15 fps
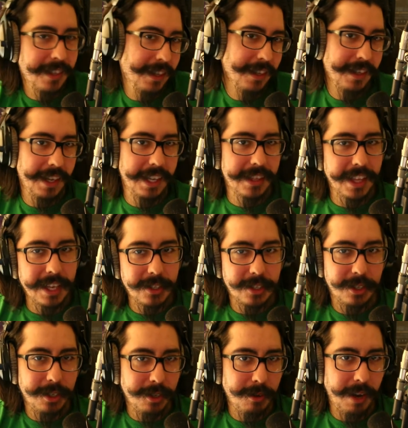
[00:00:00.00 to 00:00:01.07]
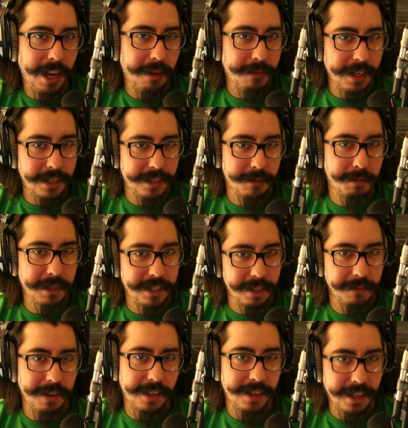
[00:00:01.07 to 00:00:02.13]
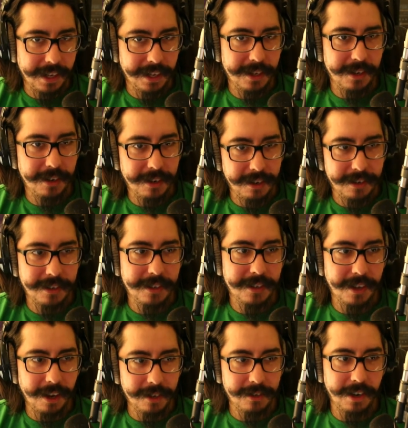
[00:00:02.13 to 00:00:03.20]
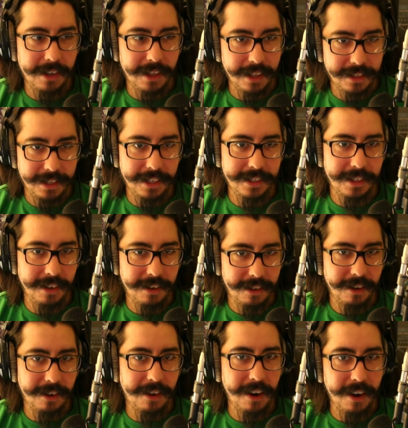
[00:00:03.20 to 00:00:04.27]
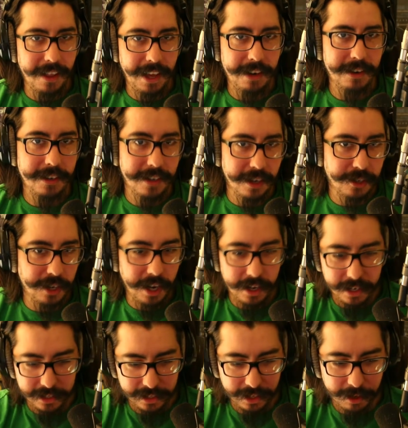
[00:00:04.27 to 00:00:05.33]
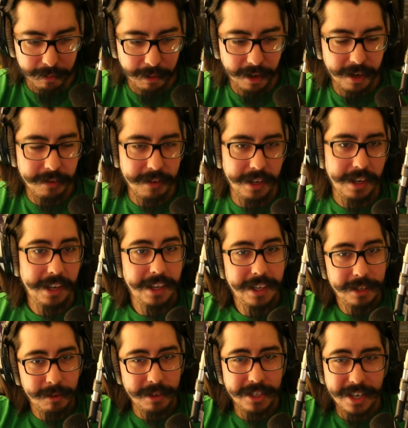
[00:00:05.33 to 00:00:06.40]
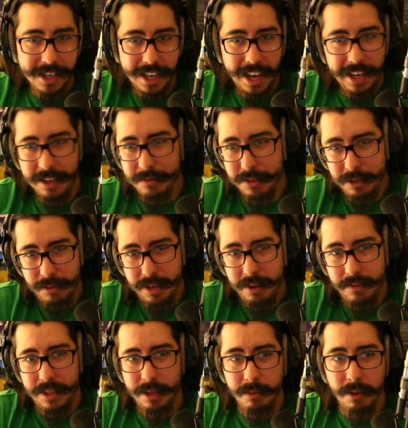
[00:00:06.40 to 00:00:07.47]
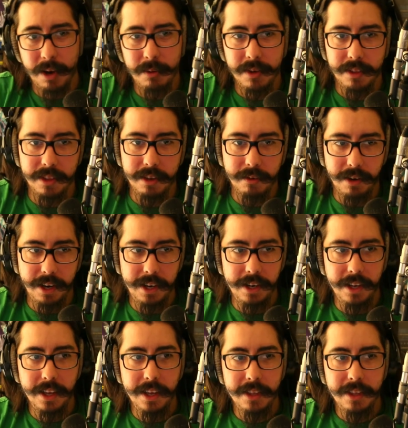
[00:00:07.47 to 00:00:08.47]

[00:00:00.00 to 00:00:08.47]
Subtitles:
Unless you have a specific thing in your contract that says that they're not allowed to touch any single part of it, Twitch could kind of do whatever they want with it, right?